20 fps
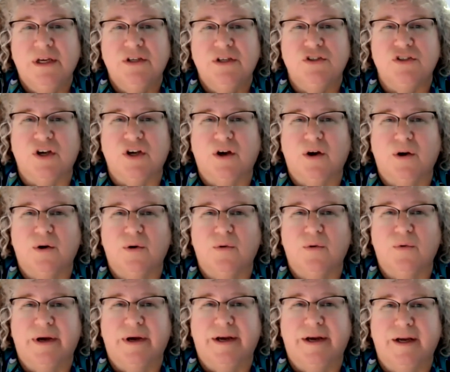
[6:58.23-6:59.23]

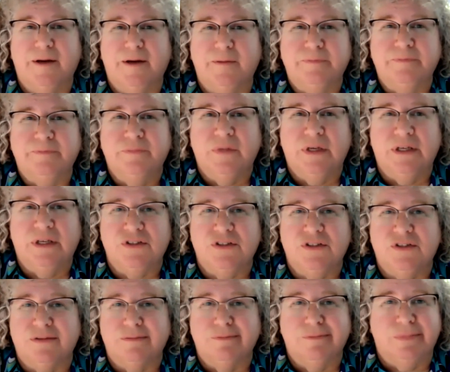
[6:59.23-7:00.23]
So
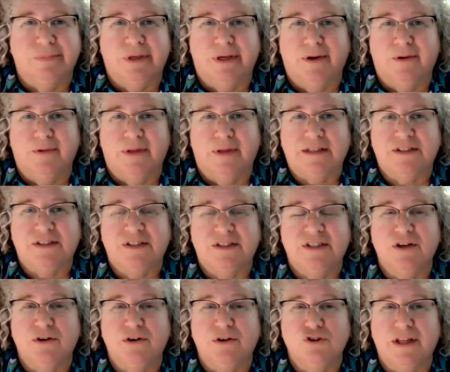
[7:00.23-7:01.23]
it's, you know, that
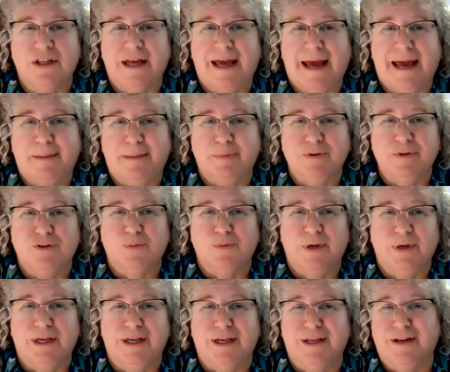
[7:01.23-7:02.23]
synergy that happens
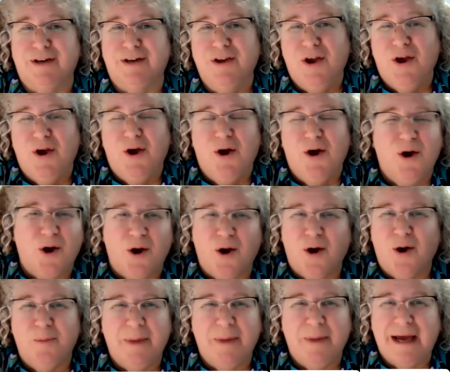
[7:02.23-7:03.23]
when
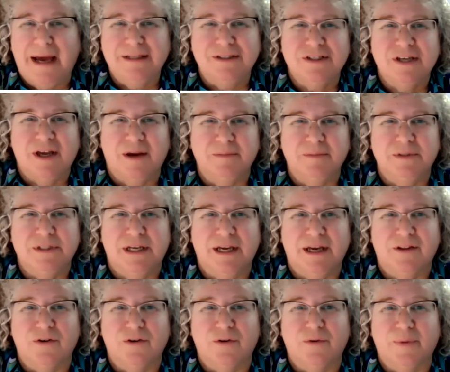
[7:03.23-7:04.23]
all minds come
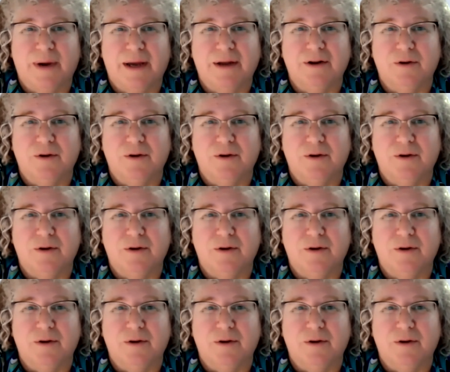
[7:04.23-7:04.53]
together around